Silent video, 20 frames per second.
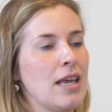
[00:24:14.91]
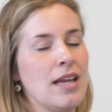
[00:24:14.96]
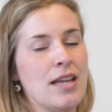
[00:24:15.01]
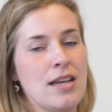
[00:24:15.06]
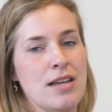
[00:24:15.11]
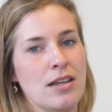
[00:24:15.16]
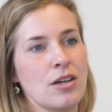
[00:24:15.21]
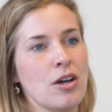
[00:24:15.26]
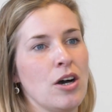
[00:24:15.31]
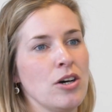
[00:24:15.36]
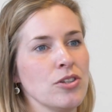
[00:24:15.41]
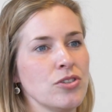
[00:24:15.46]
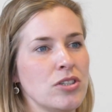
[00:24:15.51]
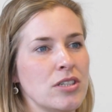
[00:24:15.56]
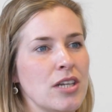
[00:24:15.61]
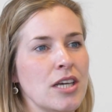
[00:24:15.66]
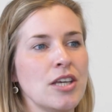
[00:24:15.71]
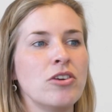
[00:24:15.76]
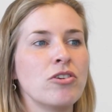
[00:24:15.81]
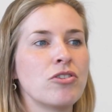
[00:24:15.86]
in the
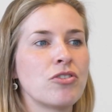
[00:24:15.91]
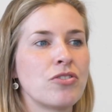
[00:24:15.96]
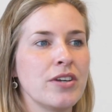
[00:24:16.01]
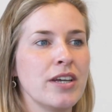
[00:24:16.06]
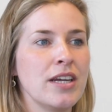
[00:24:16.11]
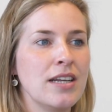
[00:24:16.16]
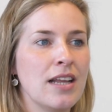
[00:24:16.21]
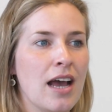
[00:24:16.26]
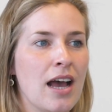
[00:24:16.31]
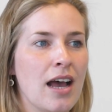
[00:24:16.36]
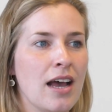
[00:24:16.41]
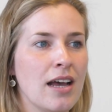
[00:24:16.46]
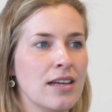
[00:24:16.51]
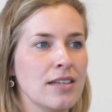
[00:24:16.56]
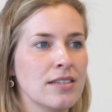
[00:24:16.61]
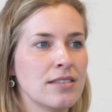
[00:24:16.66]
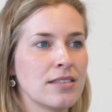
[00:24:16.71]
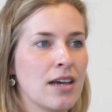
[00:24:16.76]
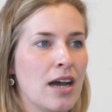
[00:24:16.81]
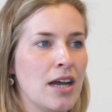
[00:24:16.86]
culture that you create
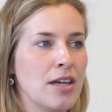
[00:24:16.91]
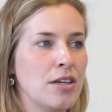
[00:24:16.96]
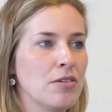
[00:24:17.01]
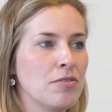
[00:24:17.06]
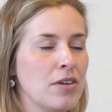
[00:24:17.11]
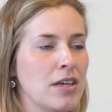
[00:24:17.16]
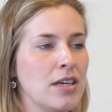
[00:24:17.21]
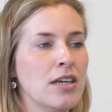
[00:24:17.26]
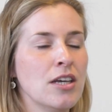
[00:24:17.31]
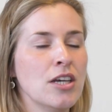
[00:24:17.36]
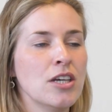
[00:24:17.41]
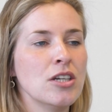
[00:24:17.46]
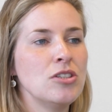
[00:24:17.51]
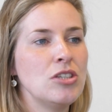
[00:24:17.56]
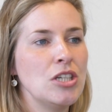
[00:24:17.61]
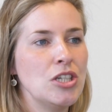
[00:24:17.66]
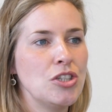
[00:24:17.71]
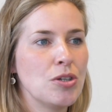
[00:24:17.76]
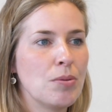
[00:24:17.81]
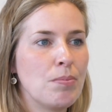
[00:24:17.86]
as kind of a
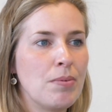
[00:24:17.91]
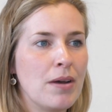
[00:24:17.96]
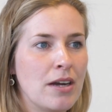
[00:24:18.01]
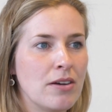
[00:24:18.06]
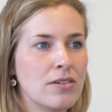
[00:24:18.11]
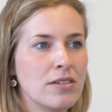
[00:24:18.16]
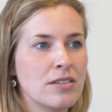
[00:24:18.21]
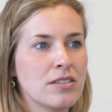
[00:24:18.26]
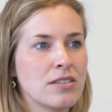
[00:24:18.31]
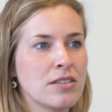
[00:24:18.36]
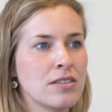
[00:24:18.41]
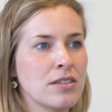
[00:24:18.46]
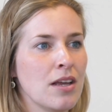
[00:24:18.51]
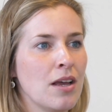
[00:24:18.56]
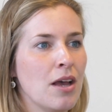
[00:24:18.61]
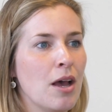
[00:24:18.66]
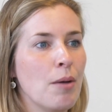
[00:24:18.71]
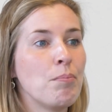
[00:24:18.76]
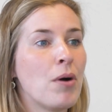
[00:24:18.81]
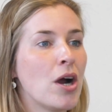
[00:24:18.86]

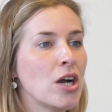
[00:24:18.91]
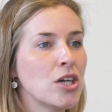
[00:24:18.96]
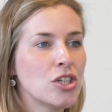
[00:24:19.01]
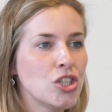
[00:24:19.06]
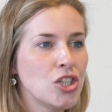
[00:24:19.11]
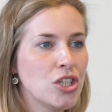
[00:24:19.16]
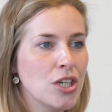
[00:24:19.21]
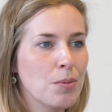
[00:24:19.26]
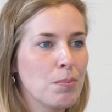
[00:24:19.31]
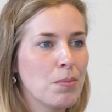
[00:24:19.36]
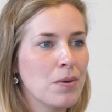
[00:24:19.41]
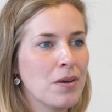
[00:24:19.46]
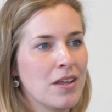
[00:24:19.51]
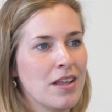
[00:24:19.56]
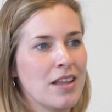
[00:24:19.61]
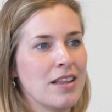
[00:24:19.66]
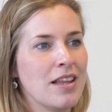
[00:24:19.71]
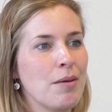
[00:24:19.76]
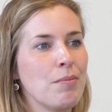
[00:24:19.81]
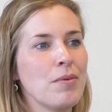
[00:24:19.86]
teacher-parents partnership.
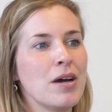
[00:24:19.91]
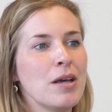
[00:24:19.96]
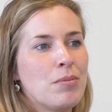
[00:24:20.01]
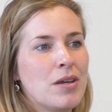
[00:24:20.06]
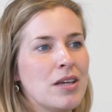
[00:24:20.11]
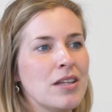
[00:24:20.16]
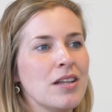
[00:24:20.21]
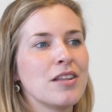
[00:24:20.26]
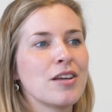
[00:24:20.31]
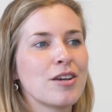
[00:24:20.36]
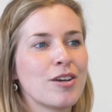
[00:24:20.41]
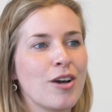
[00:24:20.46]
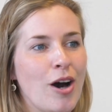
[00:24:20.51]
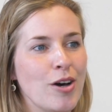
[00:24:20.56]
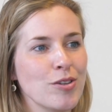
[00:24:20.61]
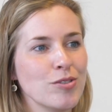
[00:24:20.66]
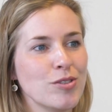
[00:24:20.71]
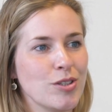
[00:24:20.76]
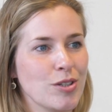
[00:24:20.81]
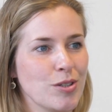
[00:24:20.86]
That might be another
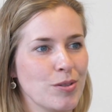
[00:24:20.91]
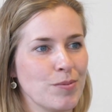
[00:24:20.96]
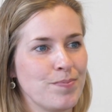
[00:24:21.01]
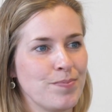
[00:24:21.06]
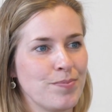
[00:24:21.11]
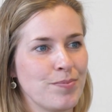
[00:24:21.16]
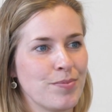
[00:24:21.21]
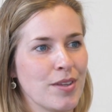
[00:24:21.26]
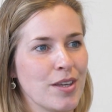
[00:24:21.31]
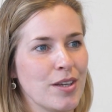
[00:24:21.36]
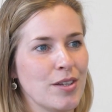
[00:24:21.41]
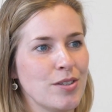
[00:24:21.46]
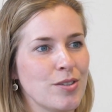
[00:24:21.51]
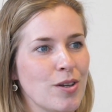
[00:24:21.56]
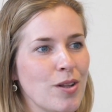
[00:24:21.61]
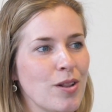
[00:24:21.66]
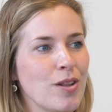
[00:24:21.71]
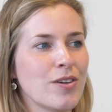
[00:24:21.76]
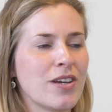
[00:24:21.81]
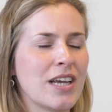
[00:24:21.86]
culture.
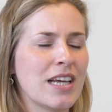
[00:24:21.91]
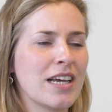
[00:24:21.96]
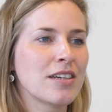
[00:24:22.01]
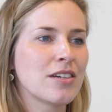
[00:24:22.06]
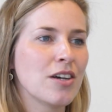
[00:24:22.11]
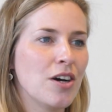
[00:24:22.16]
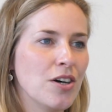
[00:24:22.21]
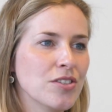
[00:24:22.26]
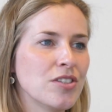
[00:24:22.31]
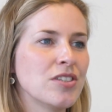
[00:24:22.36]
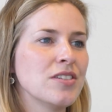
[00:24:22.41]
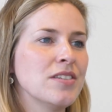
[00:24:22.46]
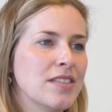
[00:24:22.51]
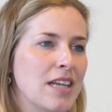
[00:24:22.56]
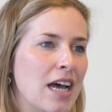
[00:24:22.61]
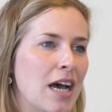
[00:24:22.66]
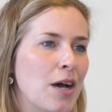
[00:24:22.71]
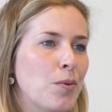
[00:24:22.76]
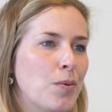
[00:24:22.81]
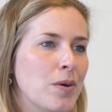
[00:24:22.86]
So looking at culture
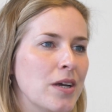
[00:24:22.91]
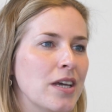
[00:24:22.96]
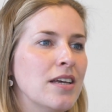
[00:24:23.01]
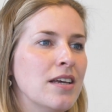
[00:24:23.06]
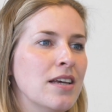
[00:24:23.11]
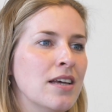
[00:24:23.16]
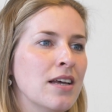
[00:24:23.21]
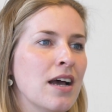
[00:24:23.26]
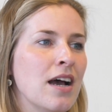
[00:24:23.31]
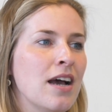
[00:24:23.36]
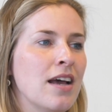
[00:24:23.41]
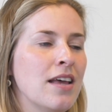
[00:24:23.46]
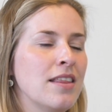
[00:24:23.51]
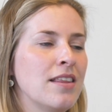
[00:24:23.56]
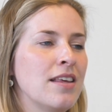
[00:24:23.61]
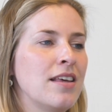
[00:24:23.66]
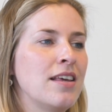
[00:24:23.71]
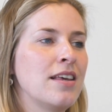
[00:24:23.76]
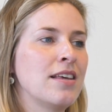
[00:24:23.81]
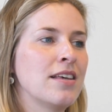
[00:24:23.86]
in that way, I
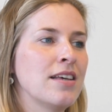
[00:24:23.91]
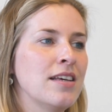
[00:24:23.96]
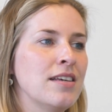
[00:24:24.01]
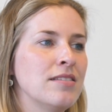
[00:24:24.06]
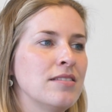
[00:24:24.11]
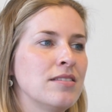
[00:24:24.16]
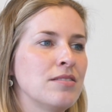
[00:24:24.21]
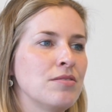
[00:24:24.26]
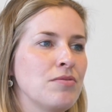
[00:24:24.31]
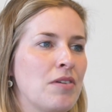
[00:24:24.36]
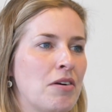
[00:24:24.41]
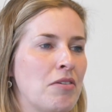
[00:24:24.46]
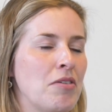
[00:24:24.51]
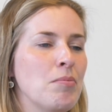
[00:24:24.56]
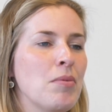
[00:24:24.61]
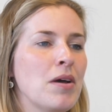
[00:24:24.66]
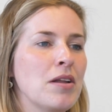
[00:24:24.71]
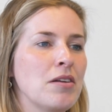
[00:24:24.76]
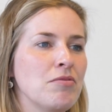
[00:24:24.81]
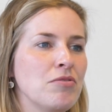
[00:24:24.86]
think is
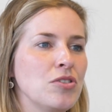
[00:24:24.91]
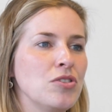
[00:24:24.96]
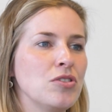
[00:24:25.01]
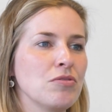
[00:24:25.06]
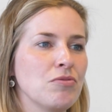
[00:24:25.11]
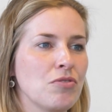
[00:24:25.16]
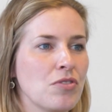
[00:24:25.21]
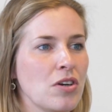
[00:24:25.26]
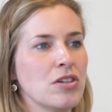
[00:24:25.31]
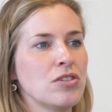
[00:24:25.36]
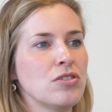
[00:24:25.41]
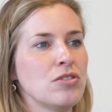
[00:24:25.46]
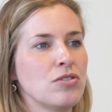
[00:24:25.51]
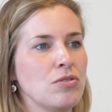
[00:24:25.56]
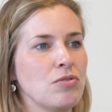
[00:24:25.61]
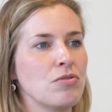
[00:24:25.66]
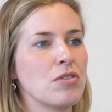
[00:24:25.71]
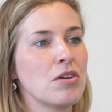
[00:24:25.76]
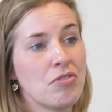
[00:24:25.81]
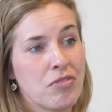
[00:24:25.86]
very beneficial for us
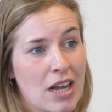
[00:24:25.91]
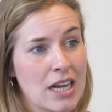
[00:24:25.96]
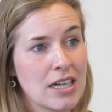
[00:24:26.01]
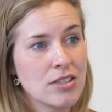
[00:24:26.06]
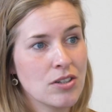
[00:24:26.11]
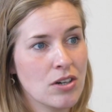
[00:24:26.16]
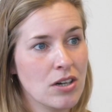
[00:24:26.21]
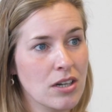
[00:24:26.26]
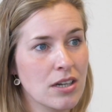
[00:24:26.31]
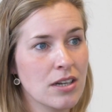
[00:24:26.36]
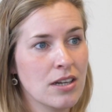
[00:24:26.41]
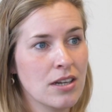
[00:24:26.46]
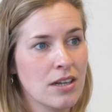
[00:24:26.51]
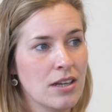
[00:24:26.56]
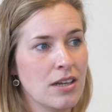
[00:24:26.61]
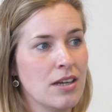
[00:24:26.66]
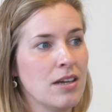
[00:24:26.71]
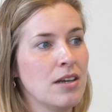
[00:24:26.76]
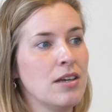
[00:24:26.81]
to reflect on